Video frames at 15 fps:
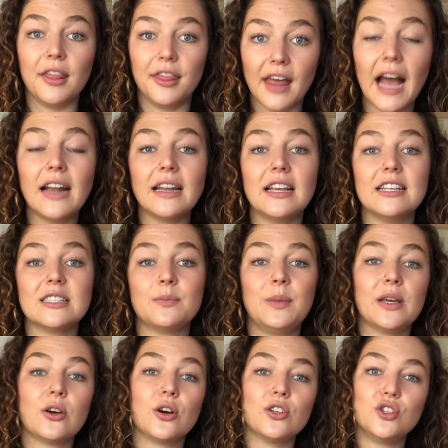That is
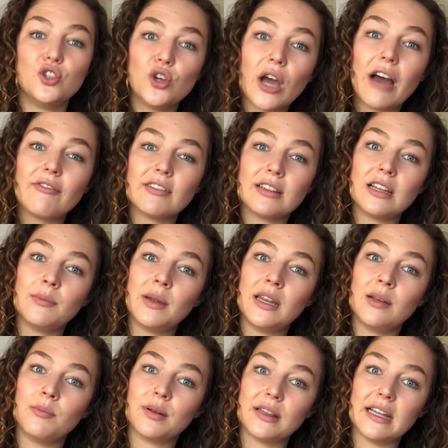because you have a
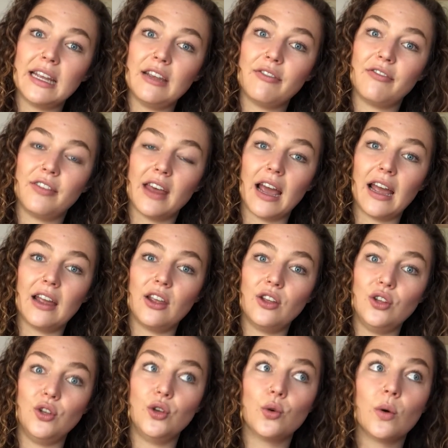limiting belief that
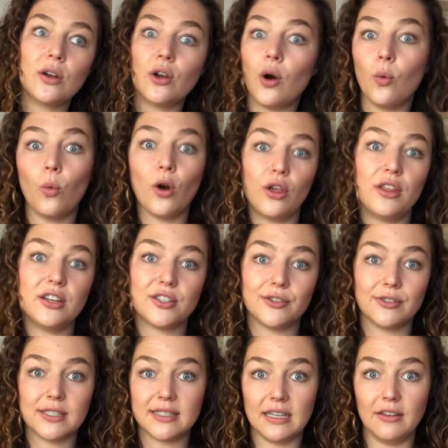you are not worthy to
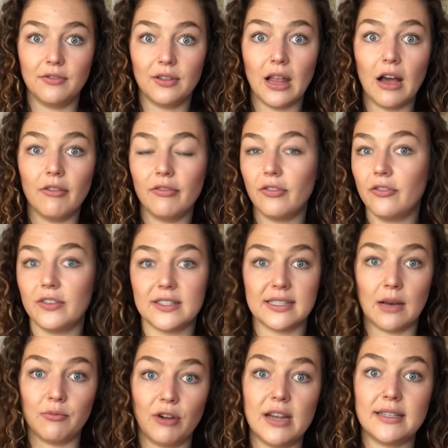receive love for
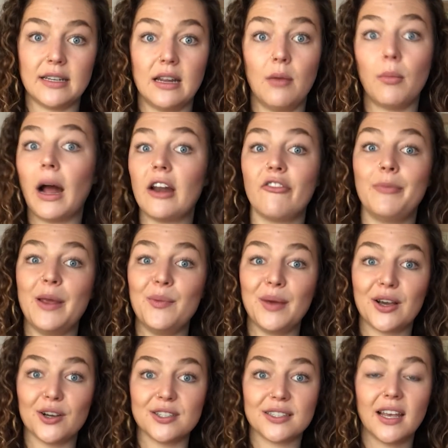some reason. It might have been
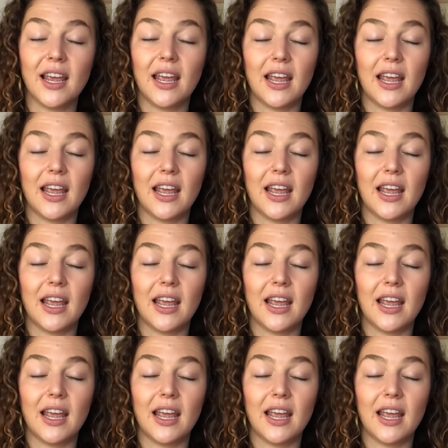because